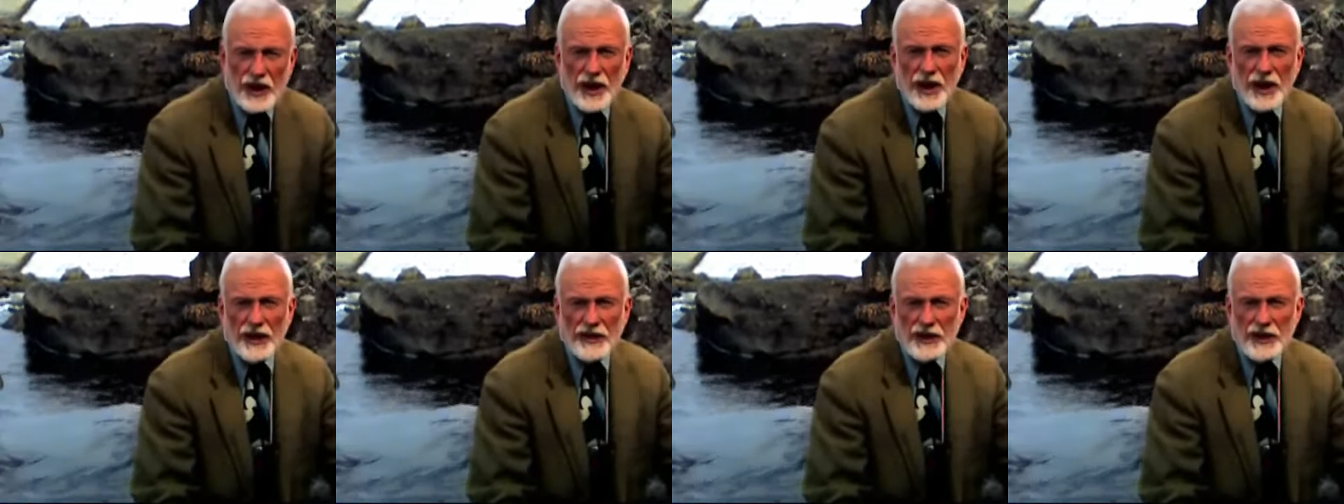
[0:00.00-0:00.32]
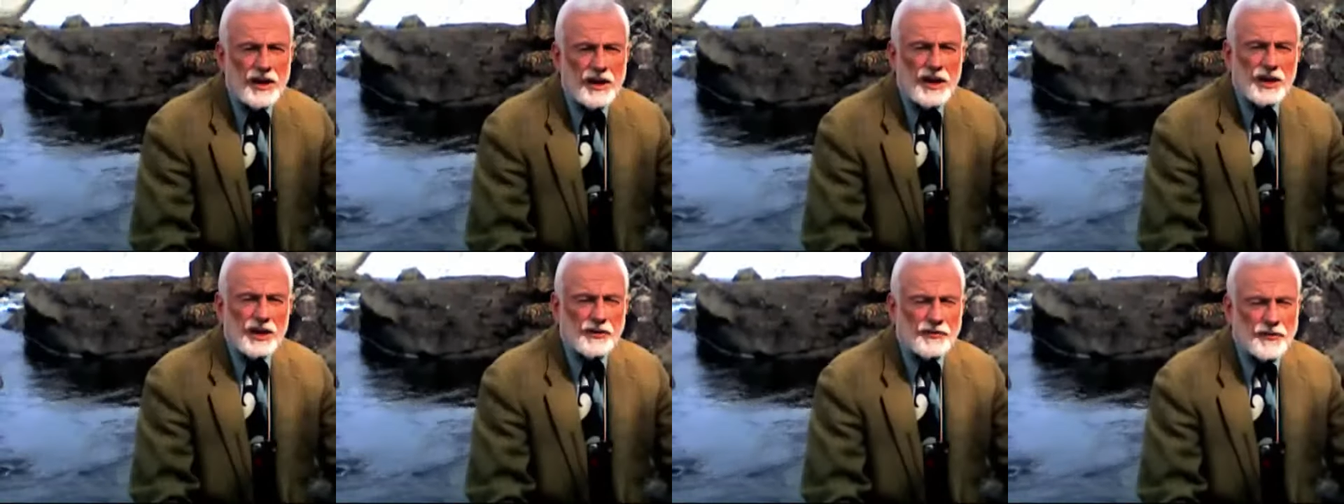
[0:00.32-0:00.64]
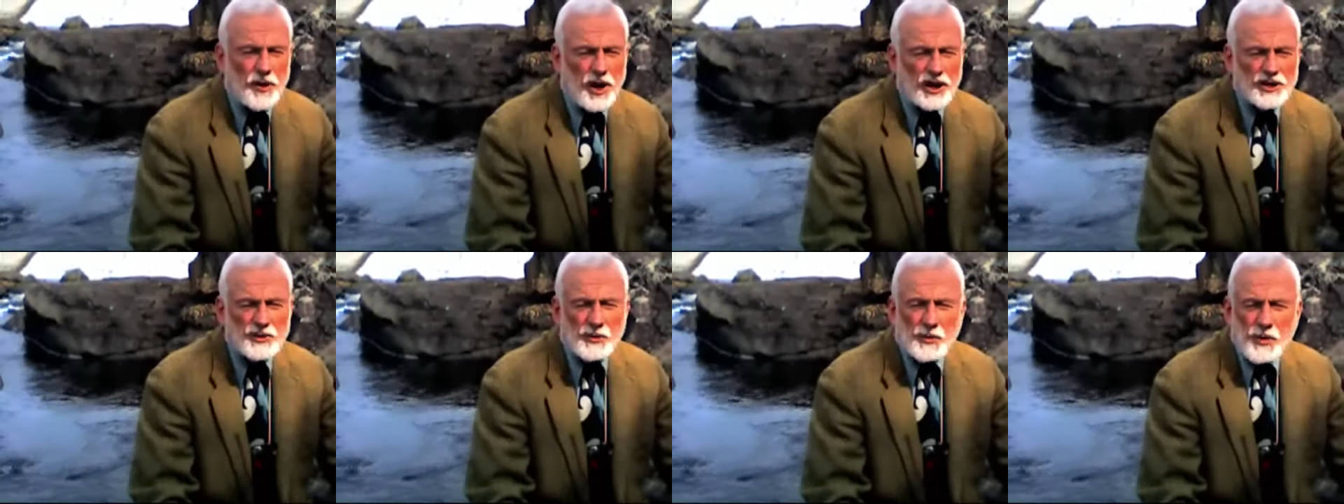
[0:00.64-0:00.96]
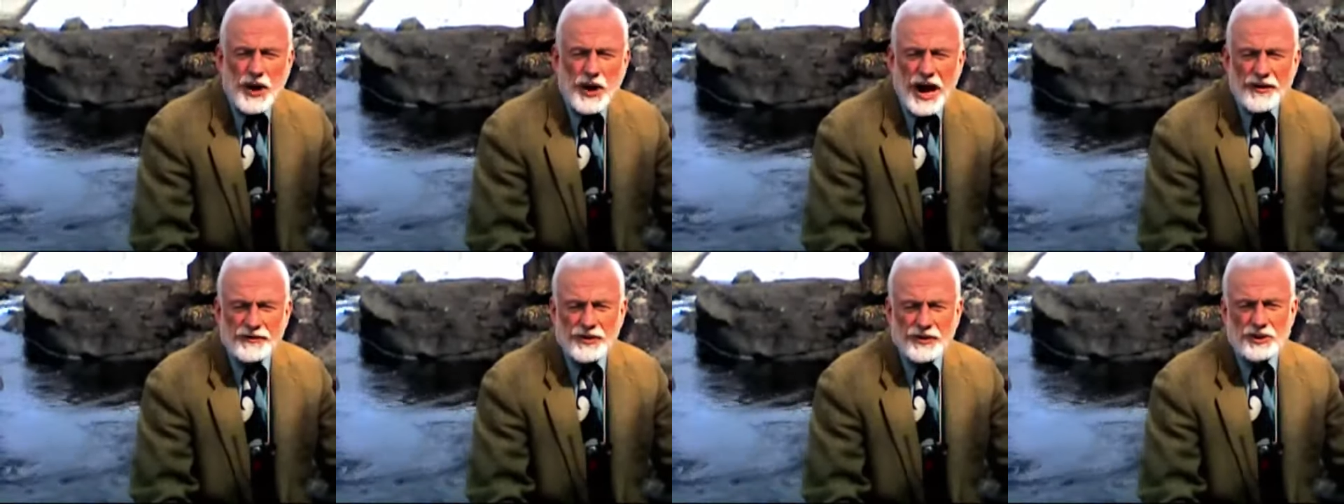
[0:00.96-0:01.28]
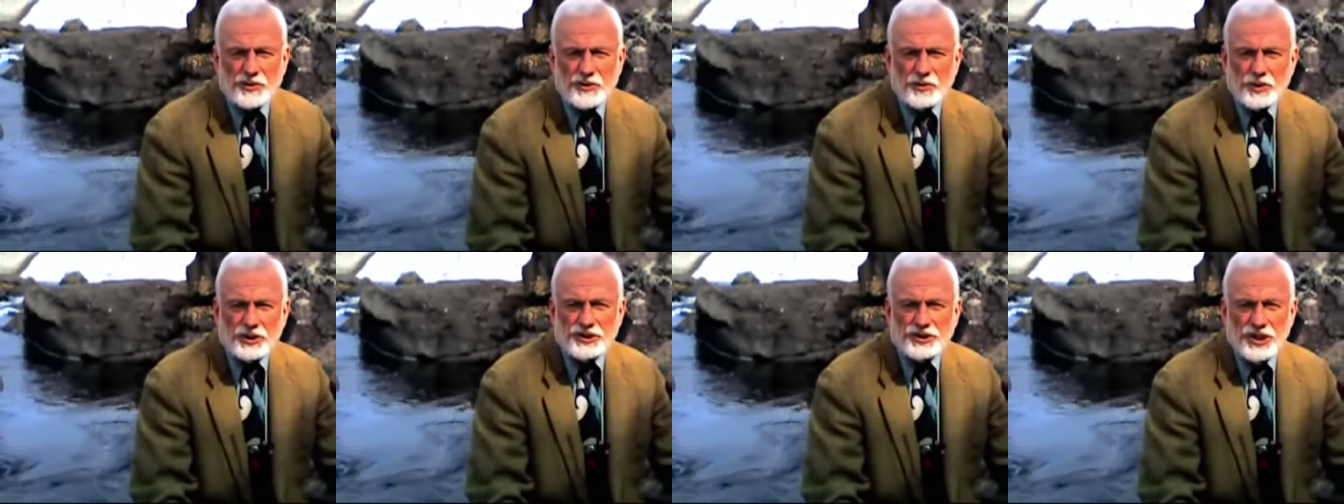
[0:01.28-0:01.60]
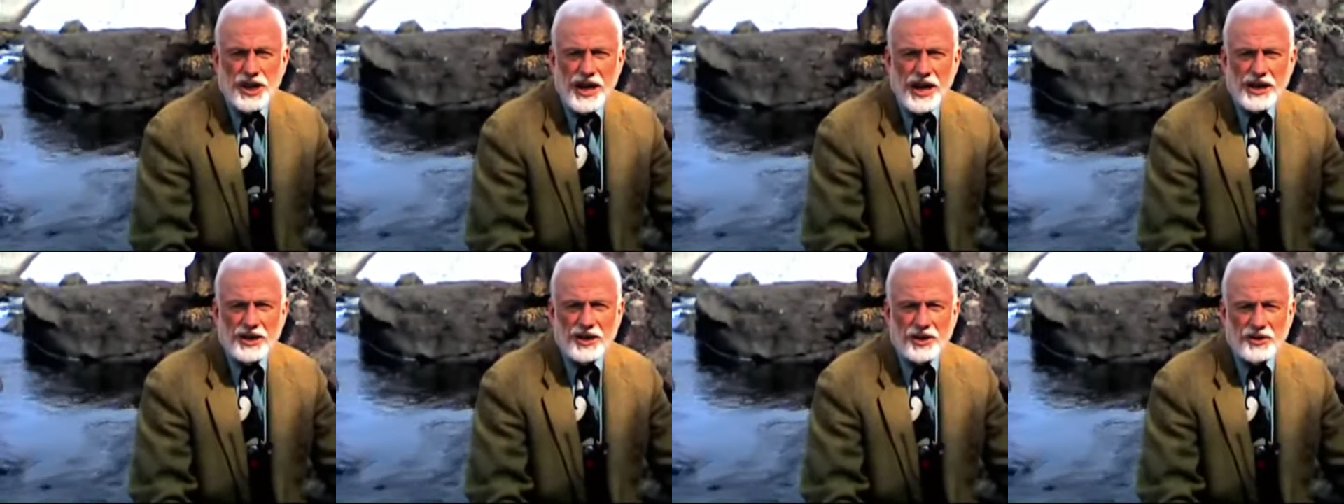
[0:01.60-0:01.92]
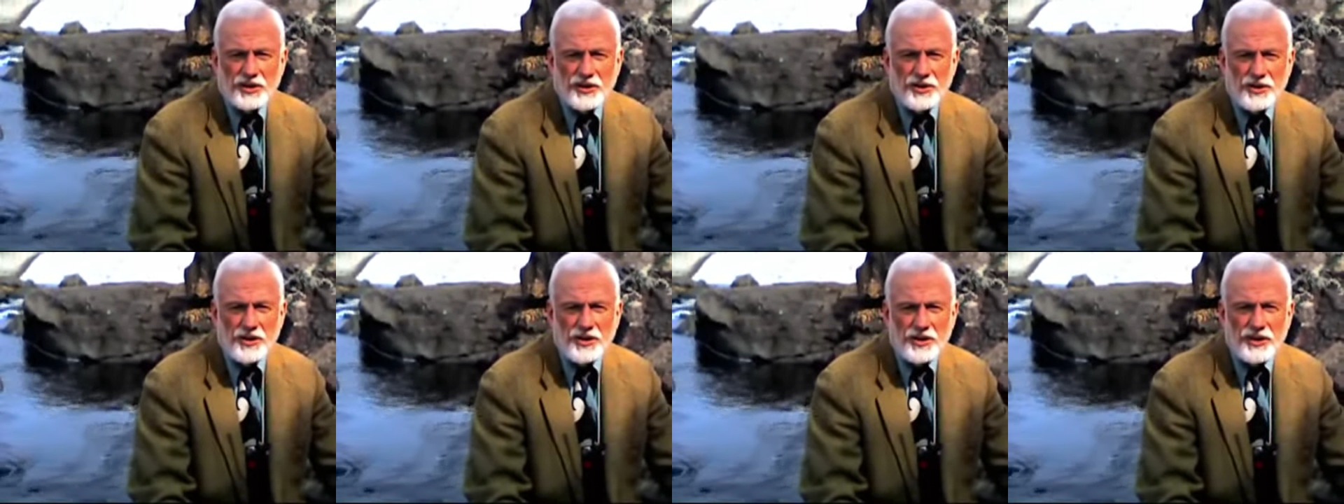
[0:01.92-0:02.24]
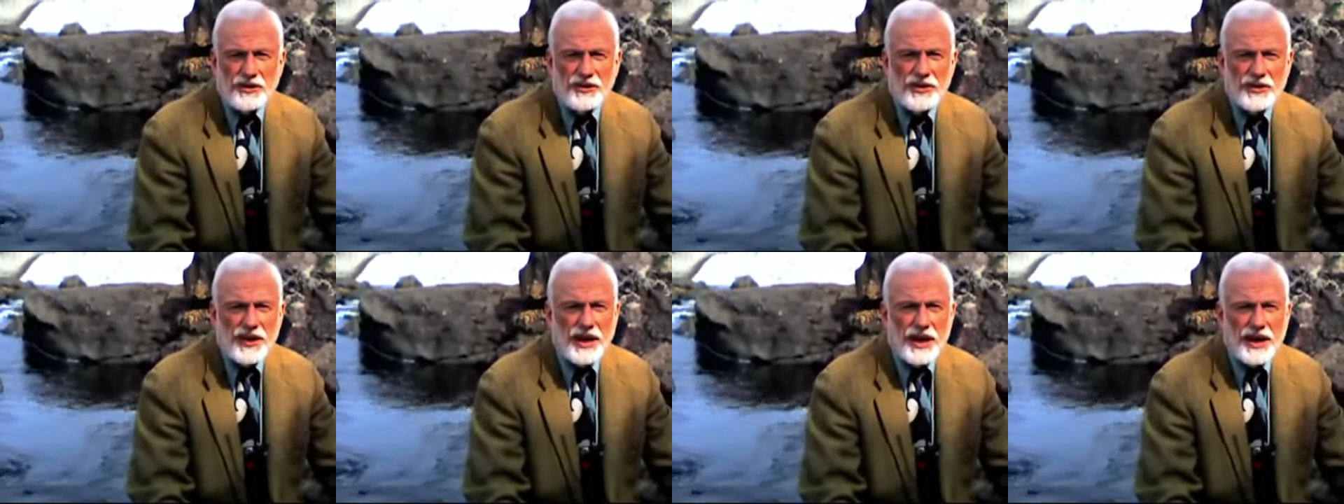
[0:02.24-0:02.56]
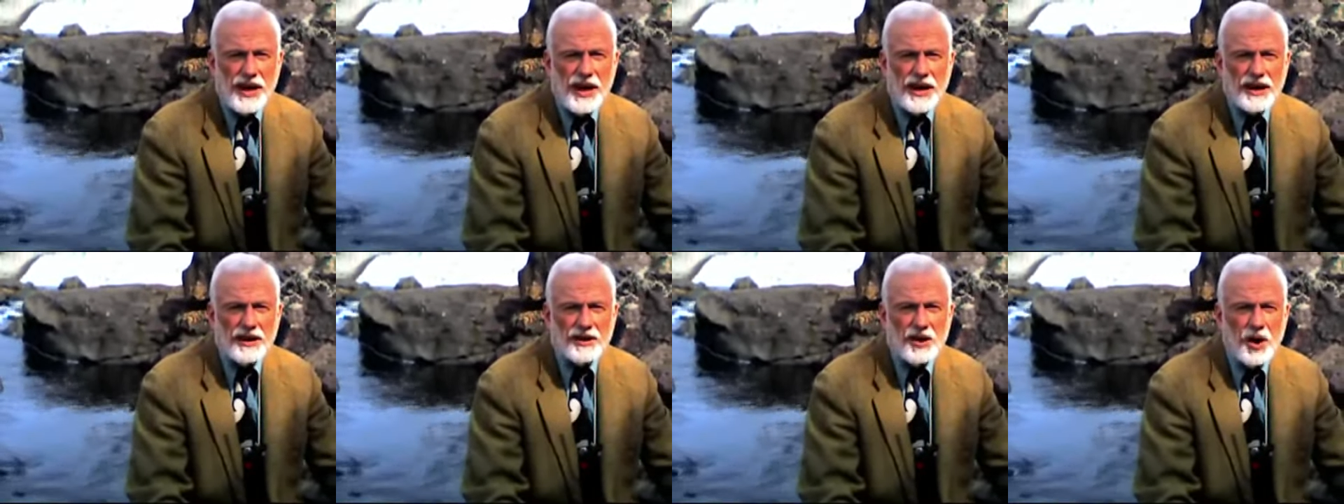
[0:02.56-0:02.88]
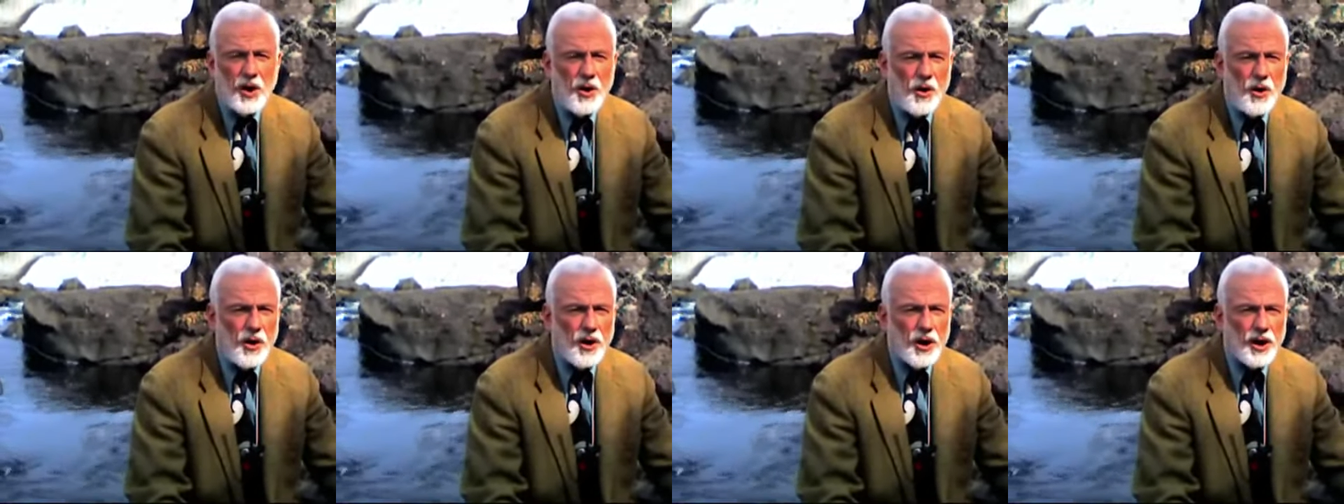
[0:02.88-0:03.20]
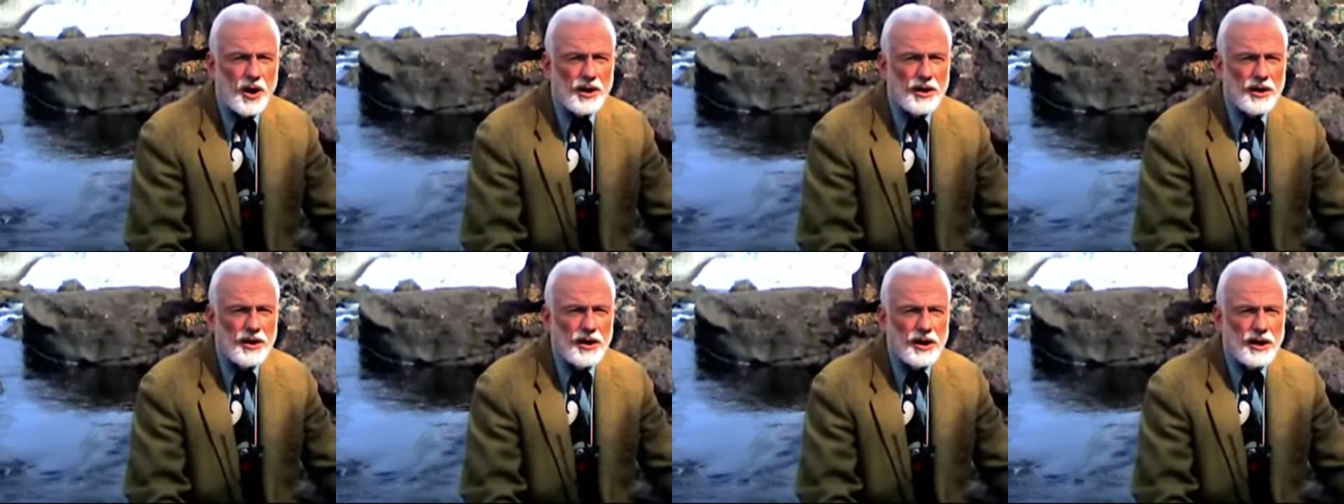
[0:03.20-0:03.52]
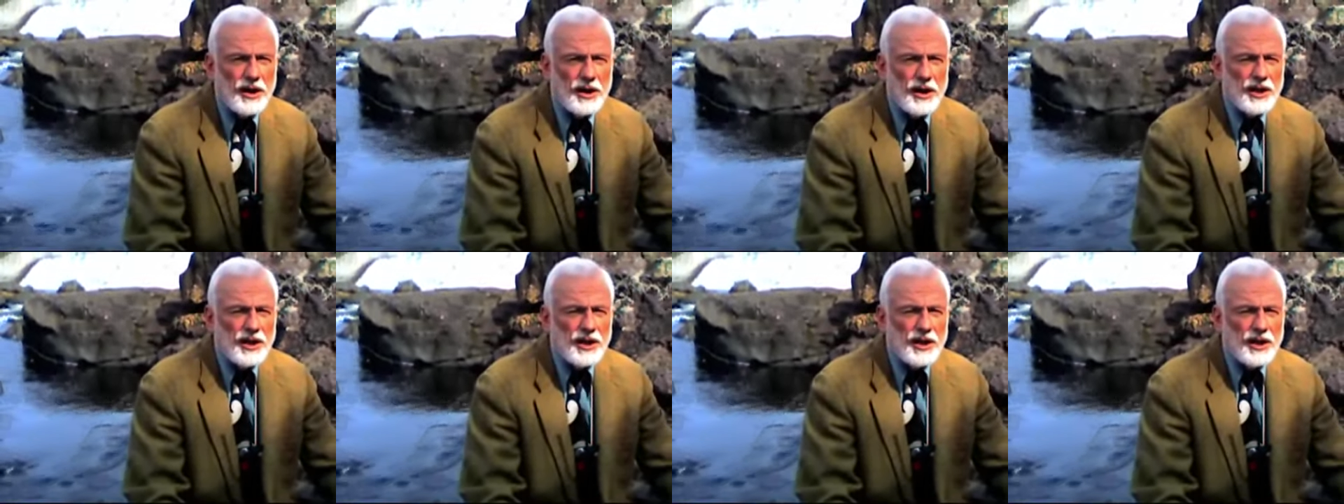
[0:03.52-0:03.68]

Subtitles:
The false prophets will tell you that a whore